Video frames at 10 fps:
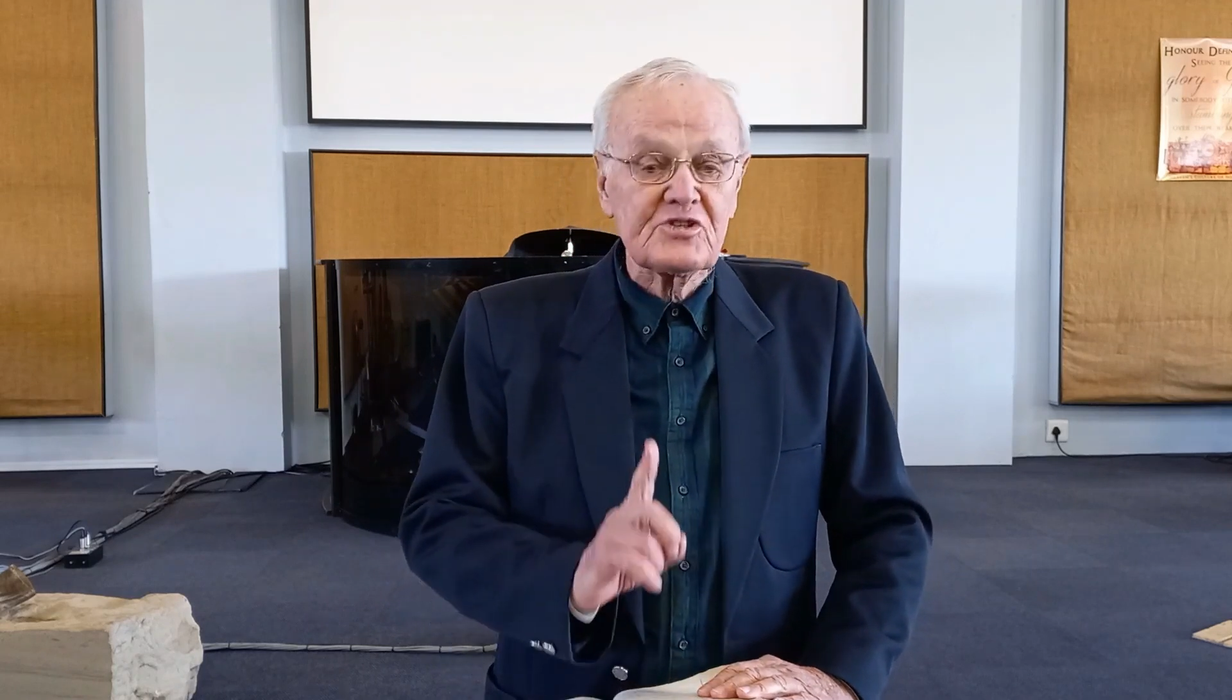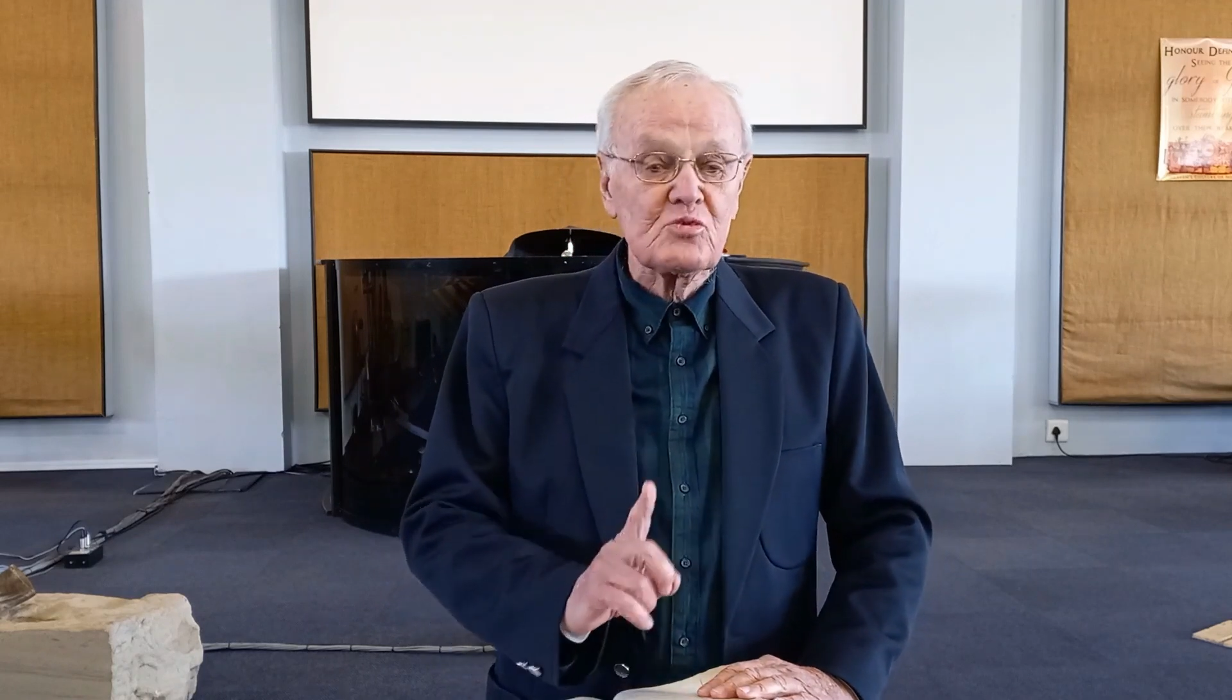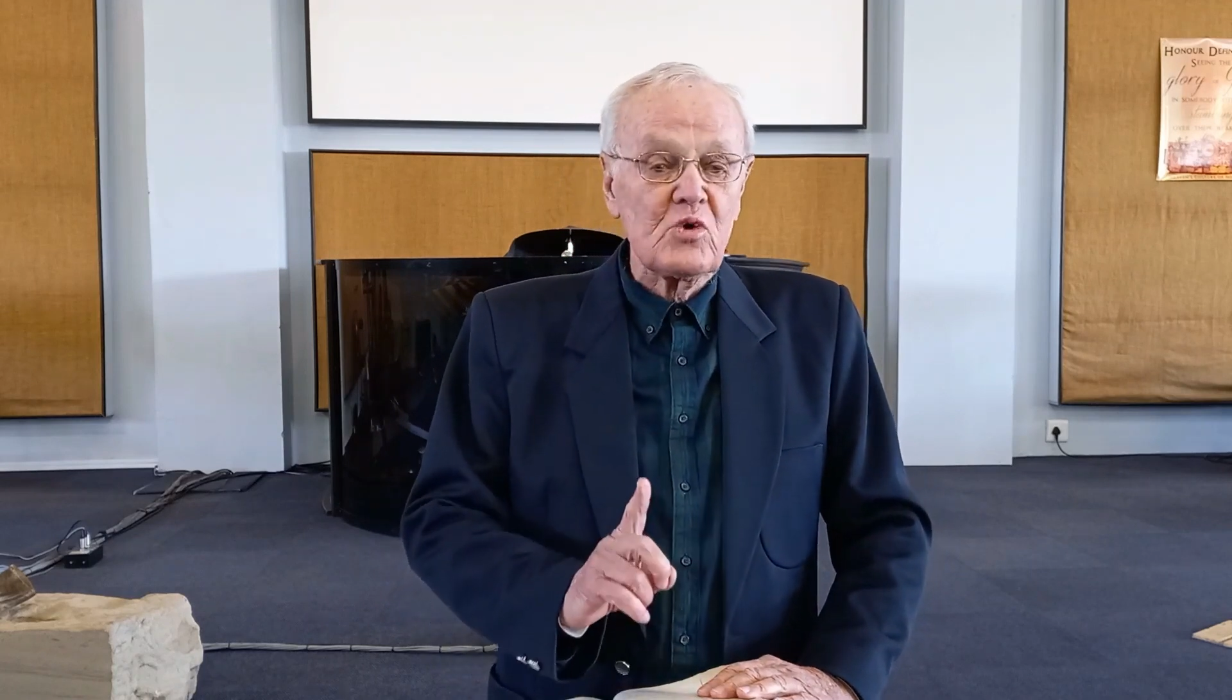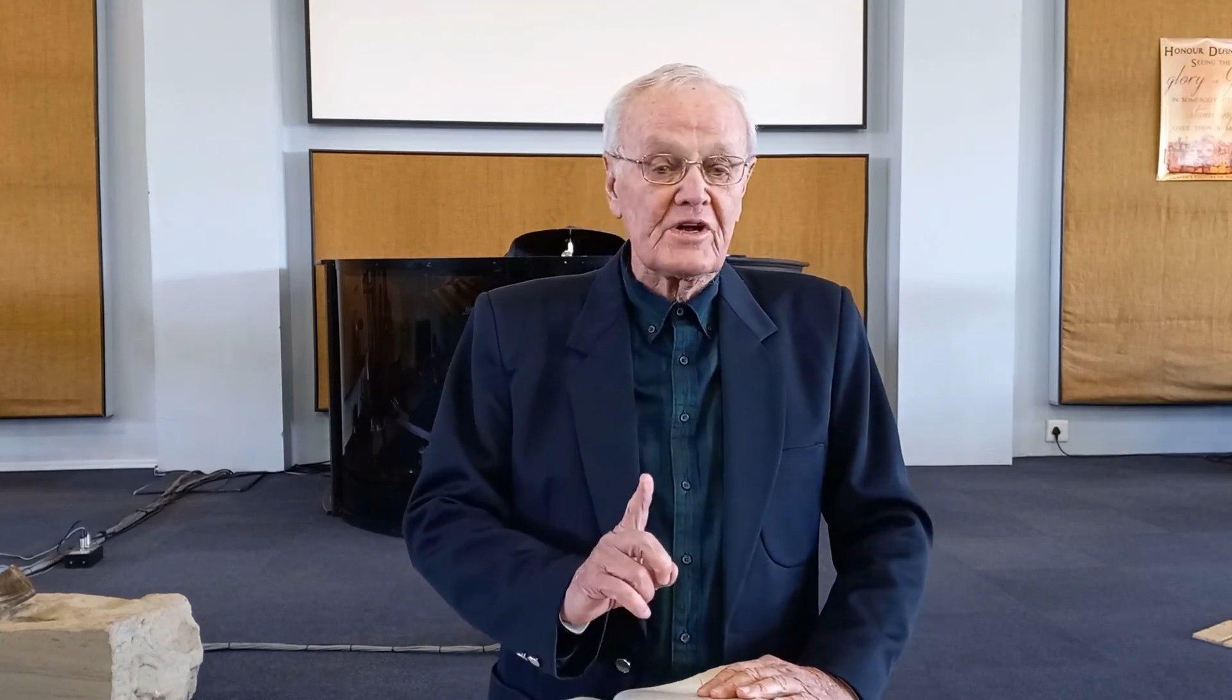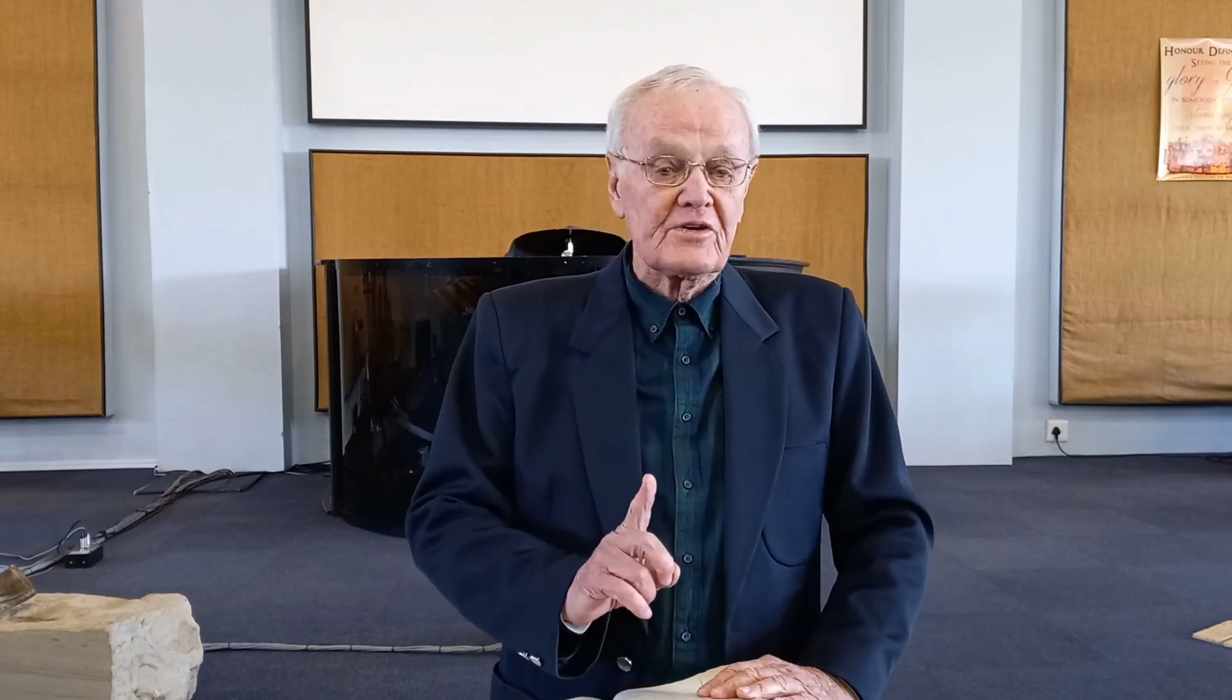the
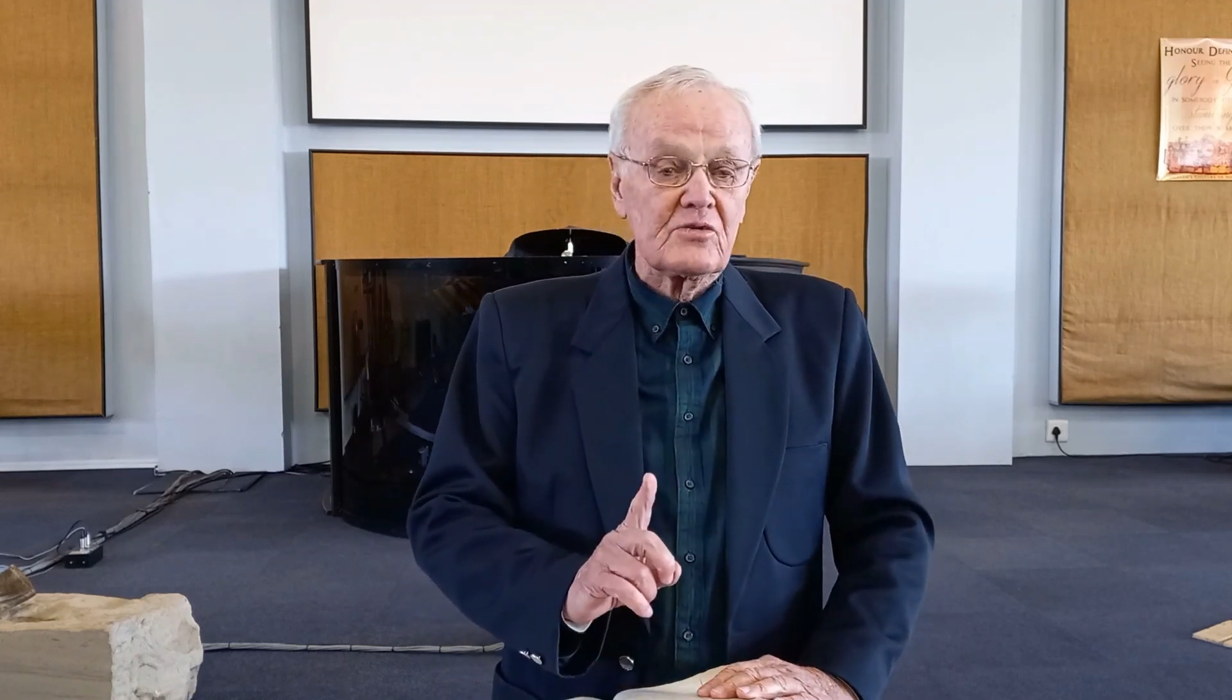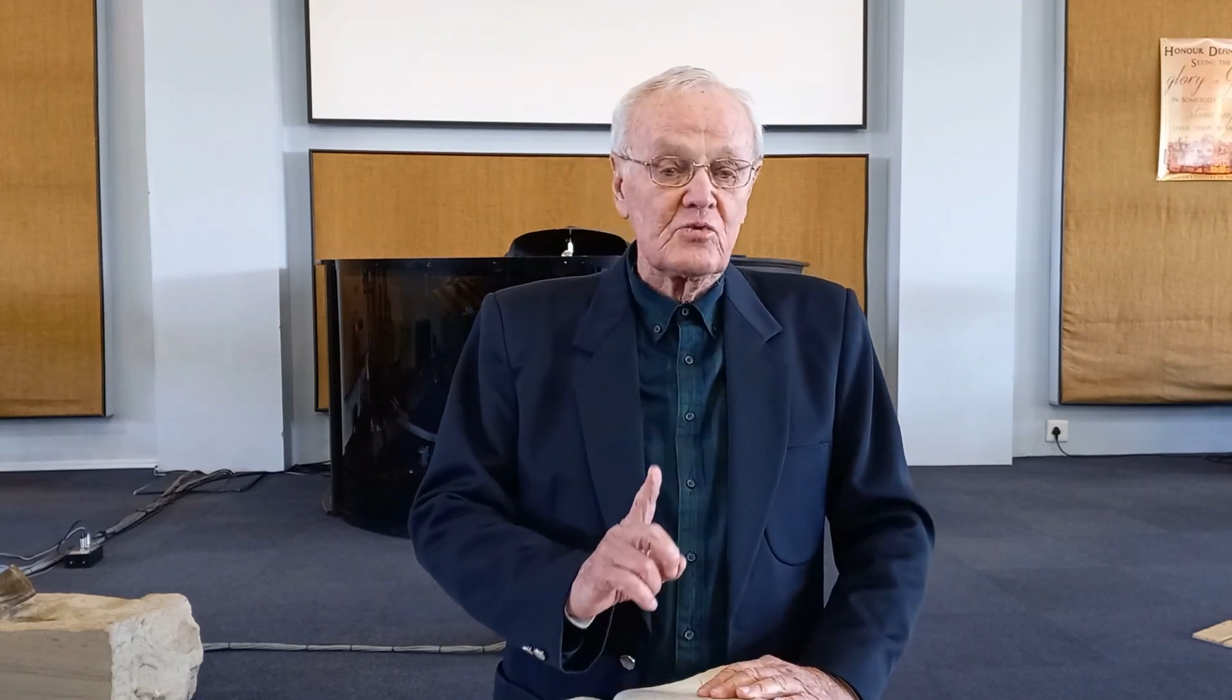one.